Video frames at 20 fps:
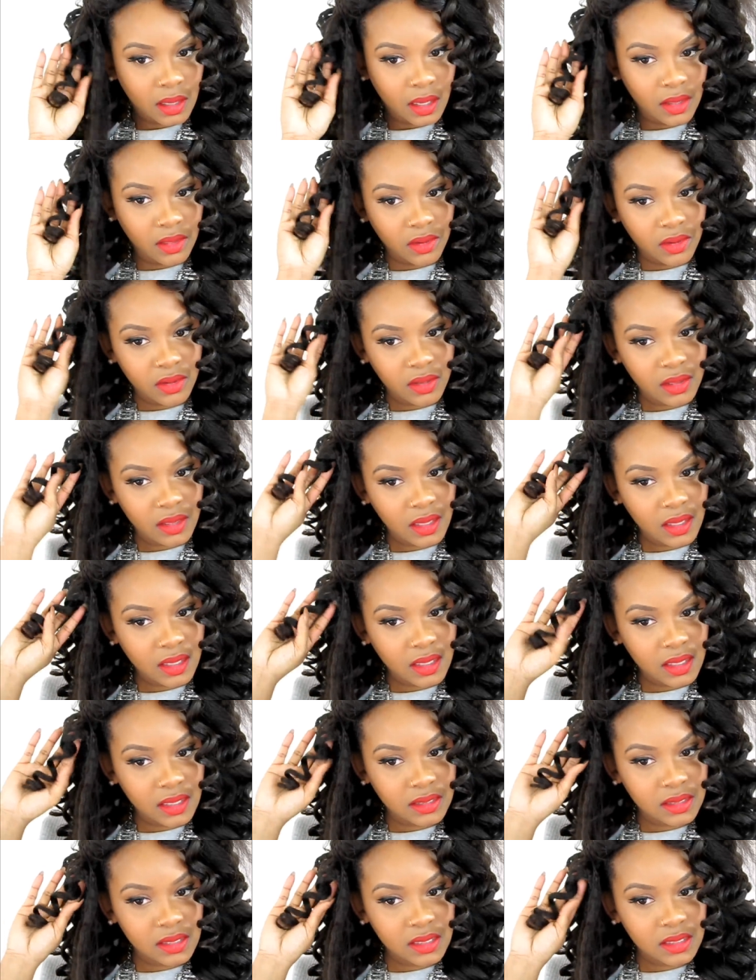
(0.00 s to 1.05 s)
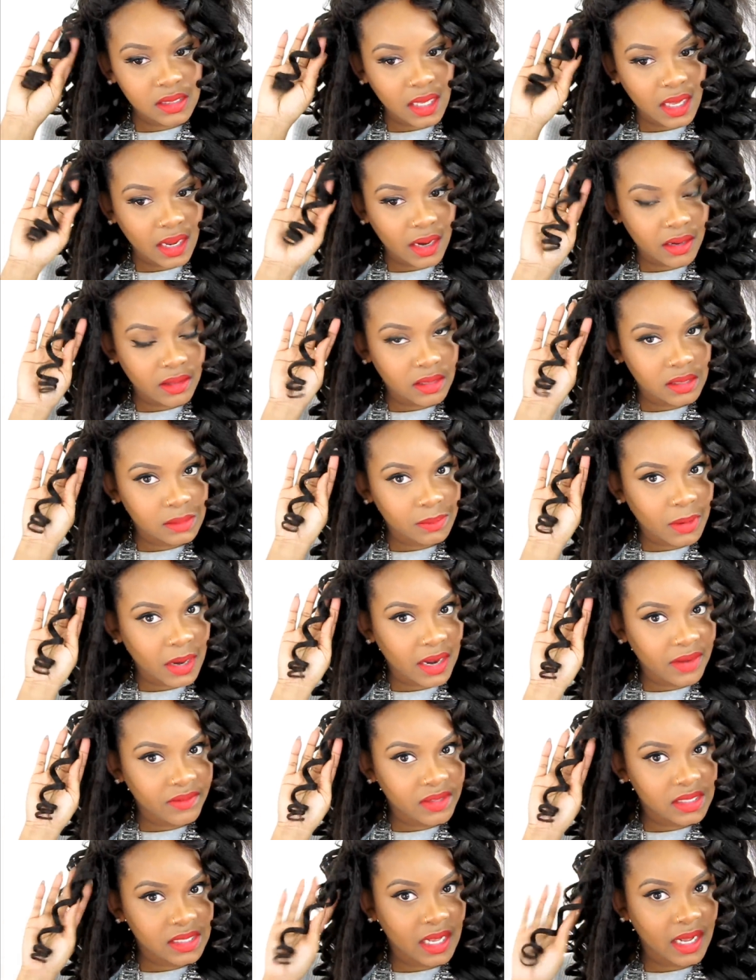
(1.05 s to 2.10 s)
And the good thing is this hair, this
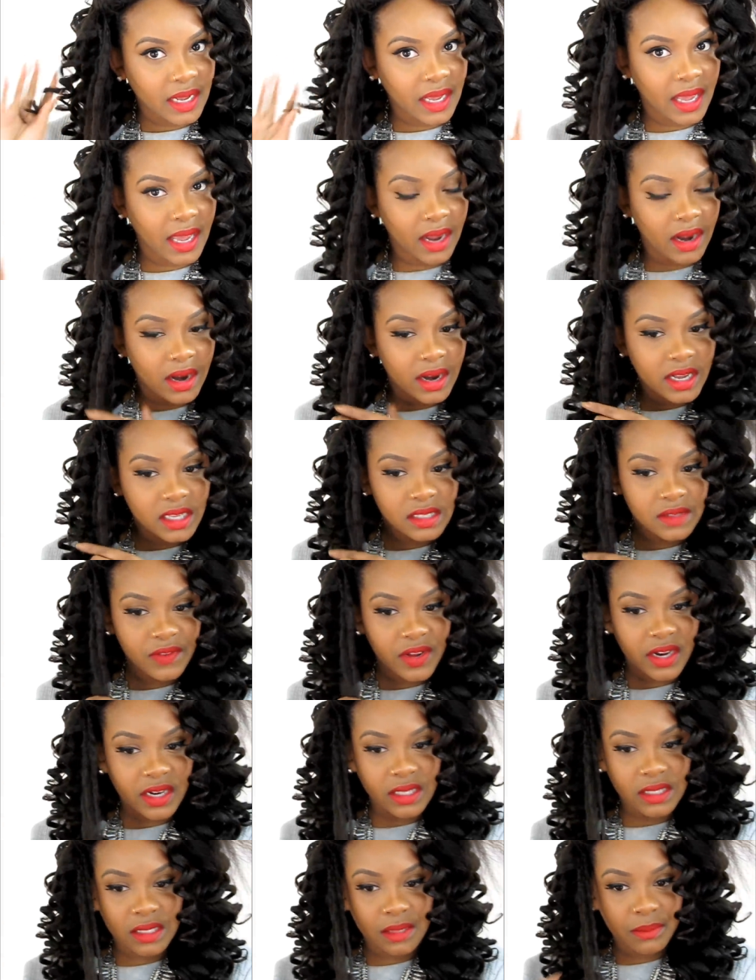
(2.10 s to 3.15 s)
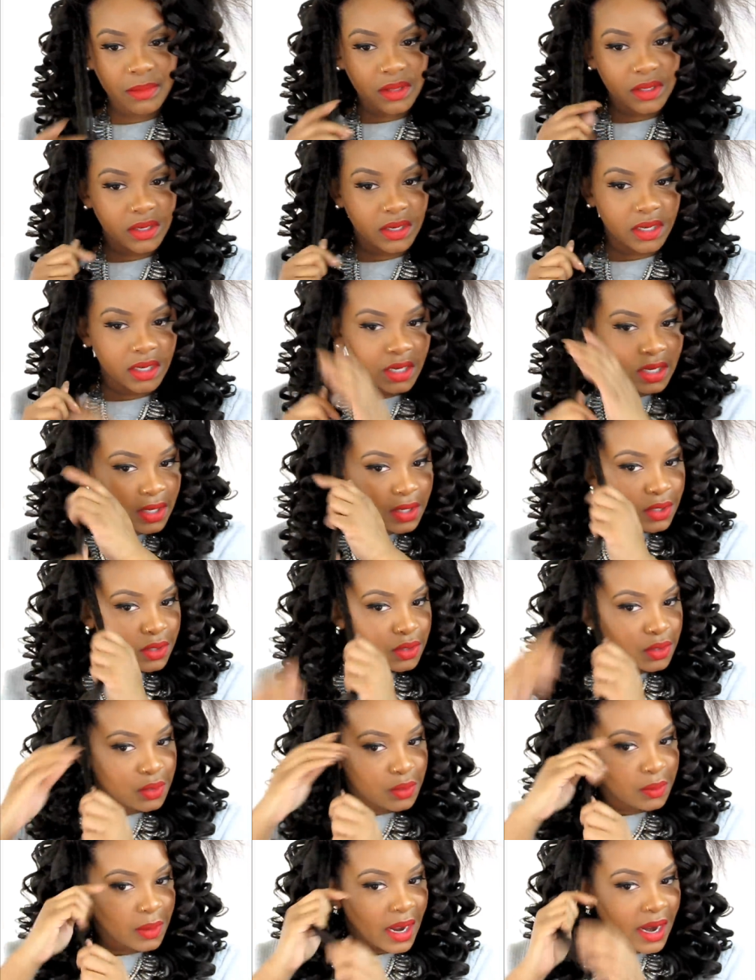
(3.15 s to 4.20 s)
private stock hair, is very similar
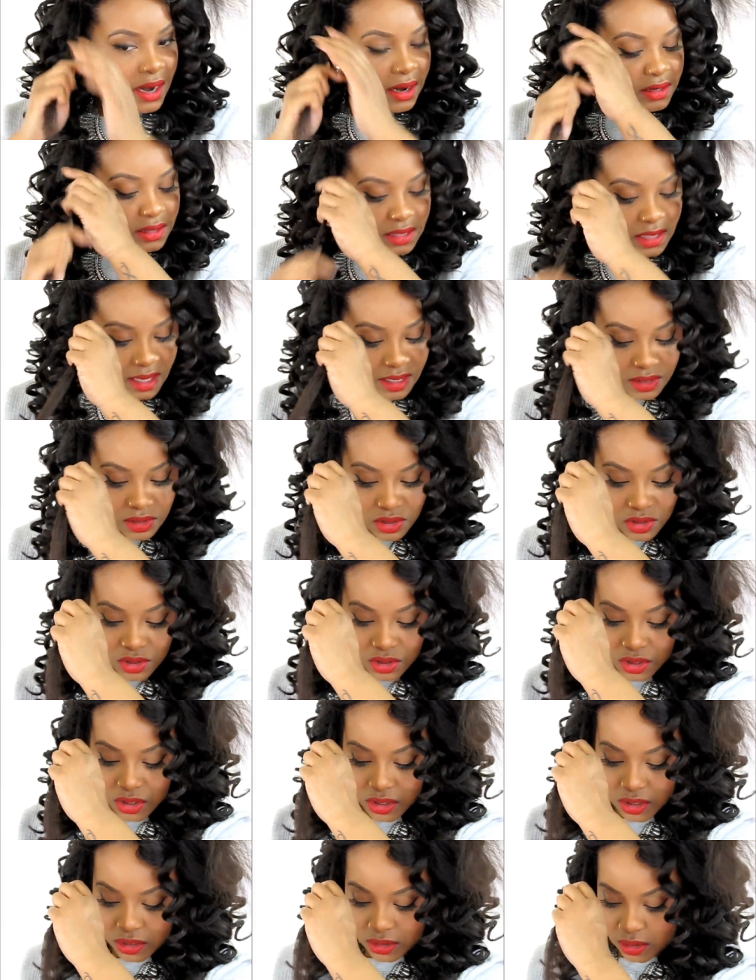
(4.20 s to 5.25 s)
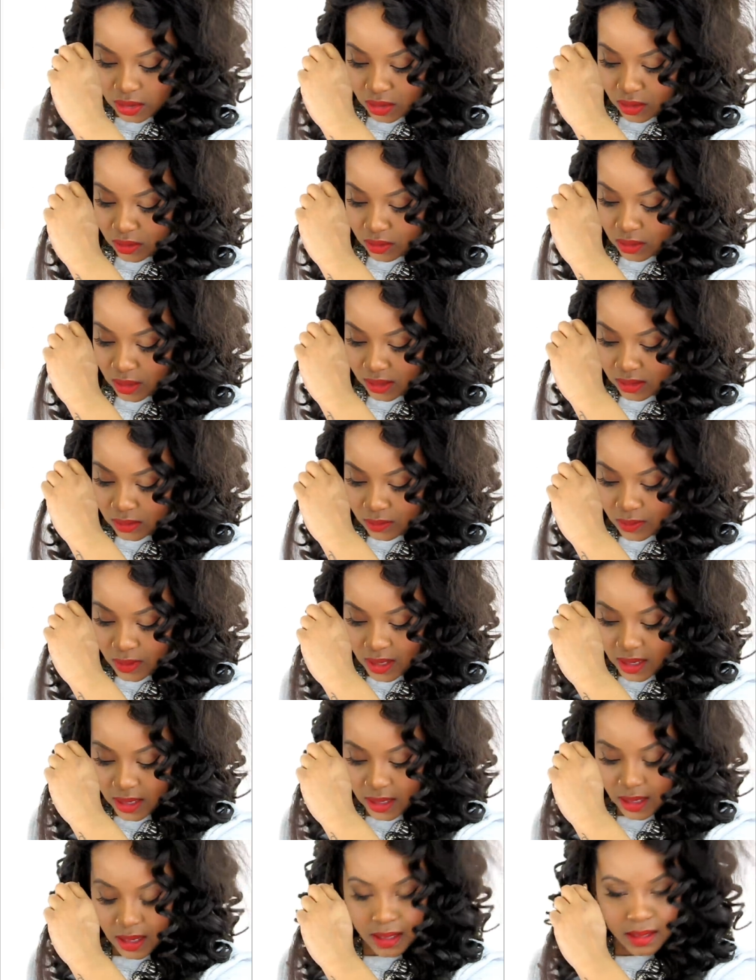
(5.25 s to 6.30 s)
to our texture. So that's
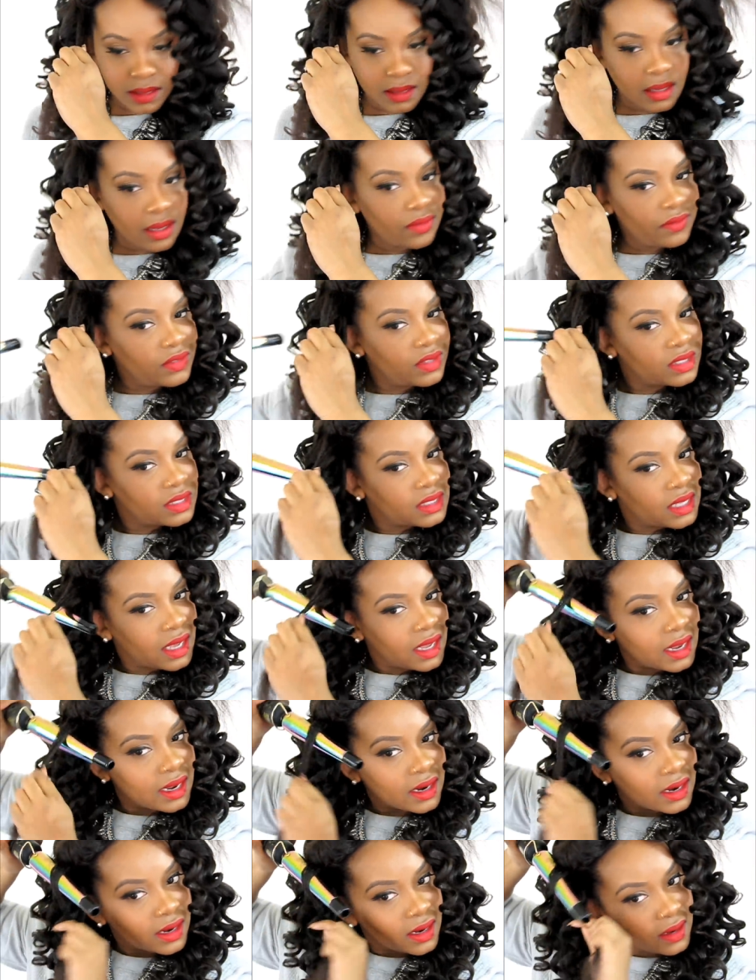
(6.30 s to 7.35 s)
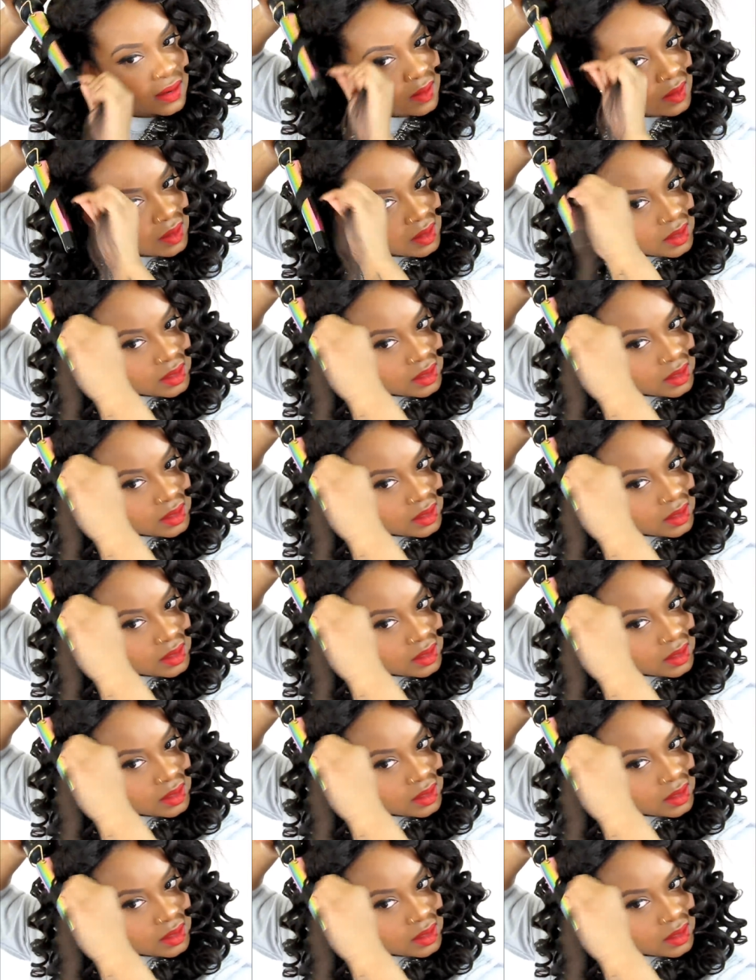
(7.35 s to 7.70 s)
why I love this hair.